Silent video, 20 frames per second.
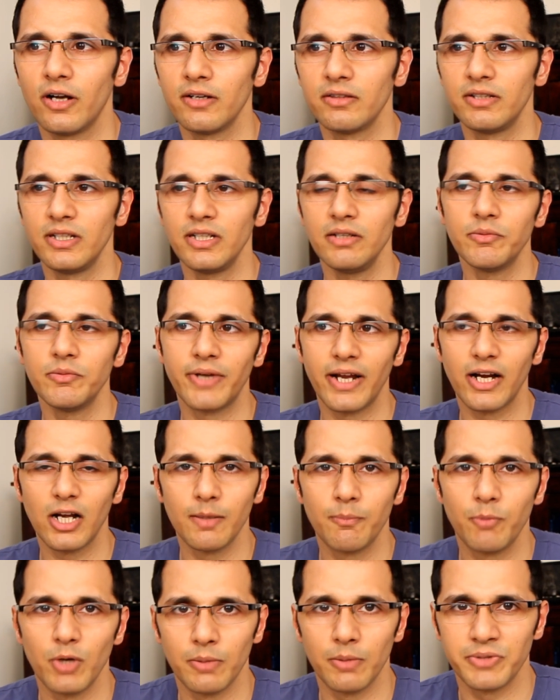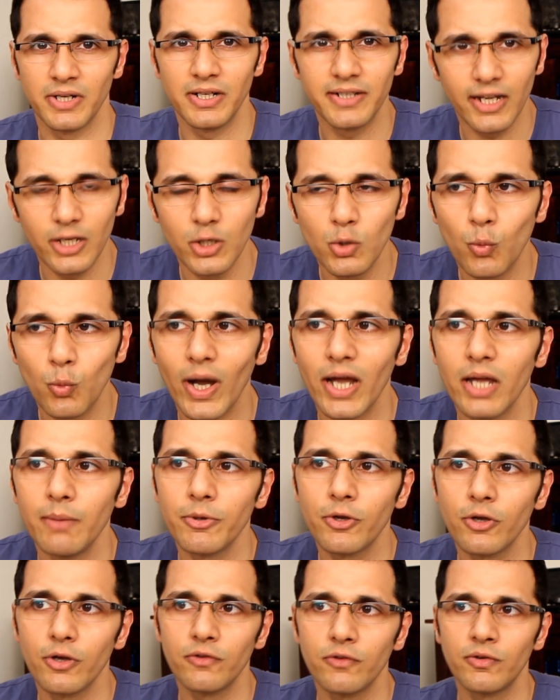not the regular pull-ups, and I'll tell you
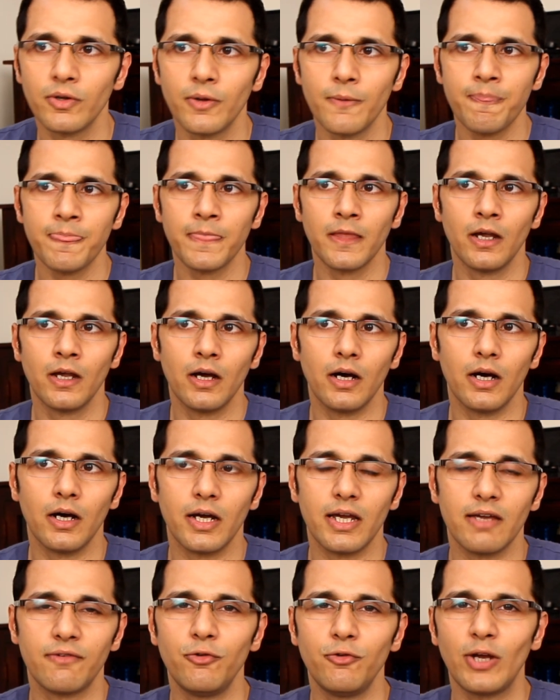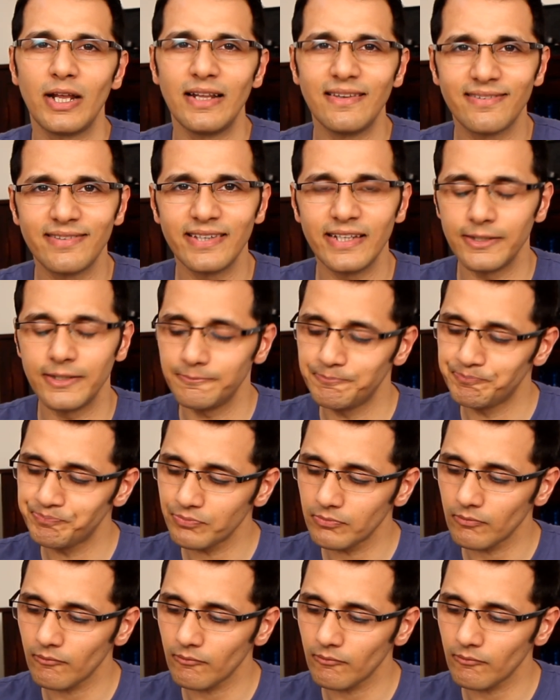why. Because if you can see,